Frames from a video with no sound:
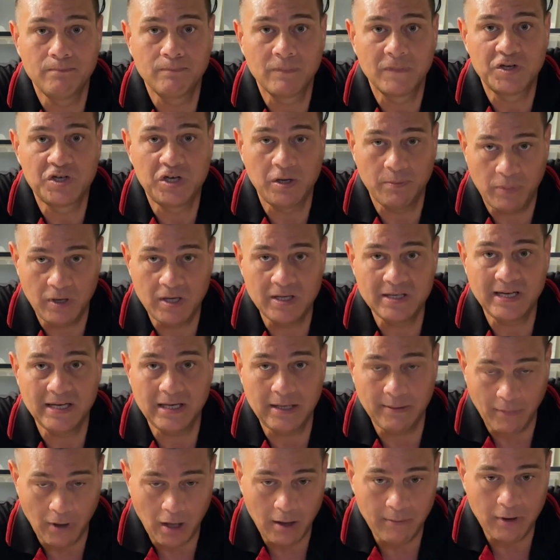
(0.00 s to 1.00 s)
shipments at the
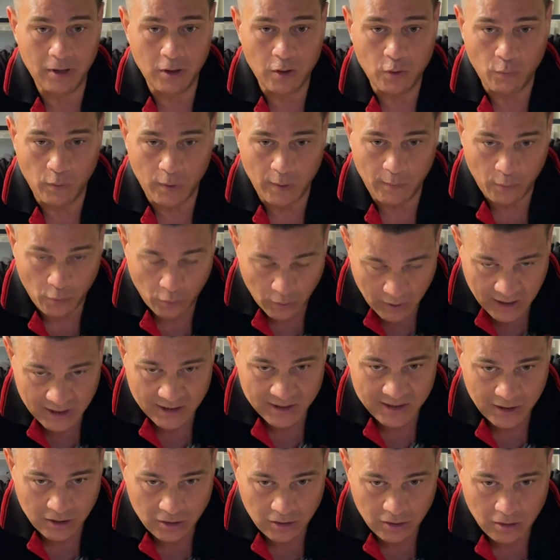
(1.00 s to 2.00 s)
moment. We will
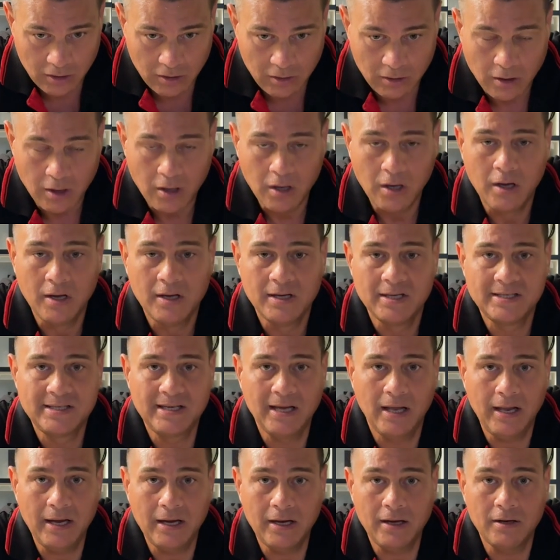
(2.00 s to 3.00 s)
continue
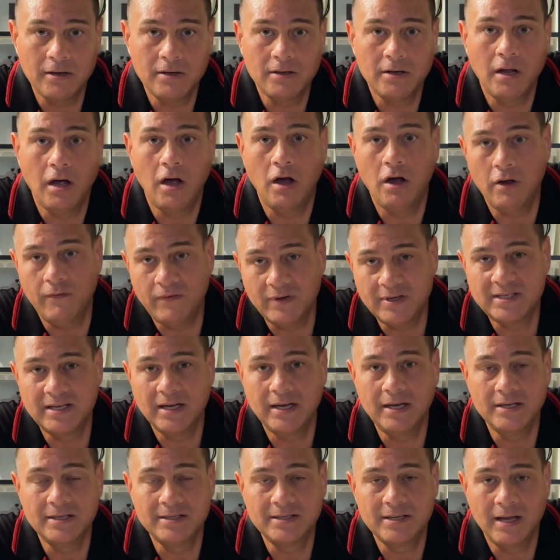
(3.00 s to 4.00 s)
selling
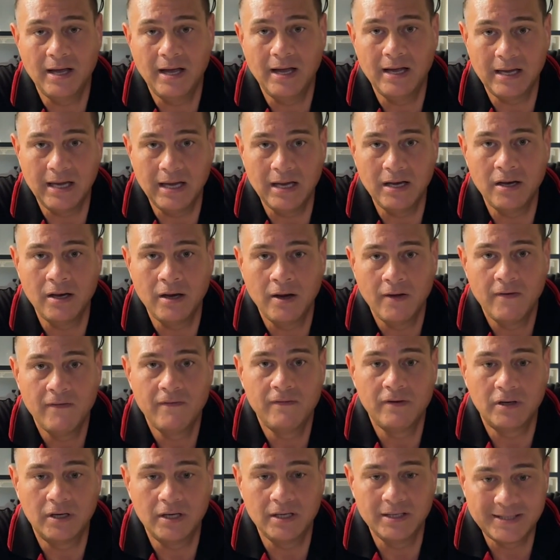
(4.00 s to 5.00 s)
overseas again
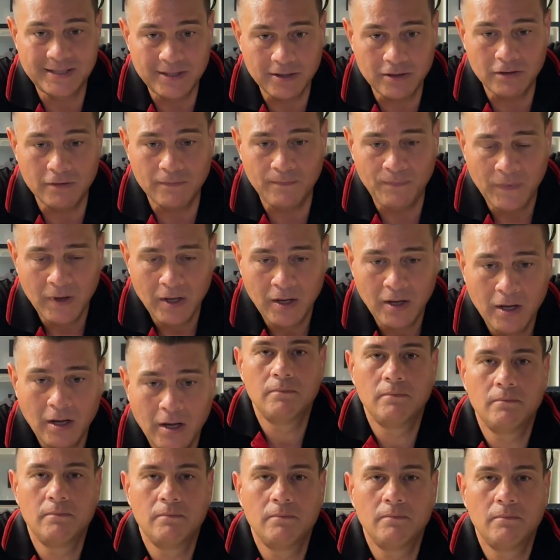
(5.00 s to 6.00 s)
very soon.
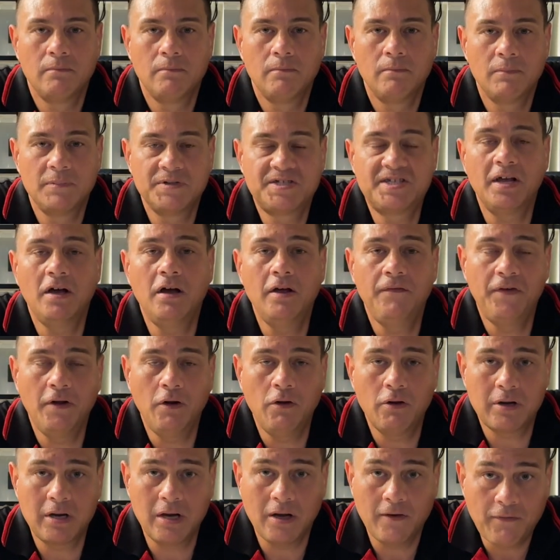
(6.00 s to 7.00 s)
So if you're
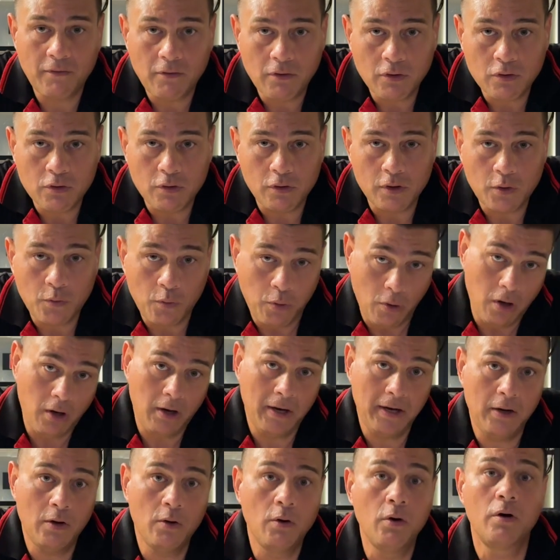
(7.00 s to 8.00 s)
looking for a good
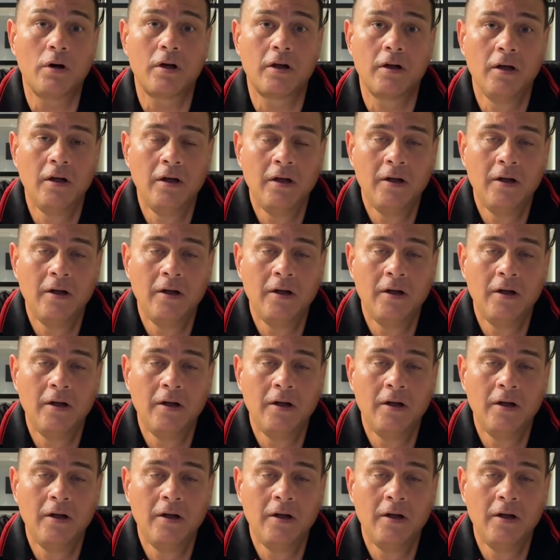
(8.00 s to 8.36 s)
quality hook,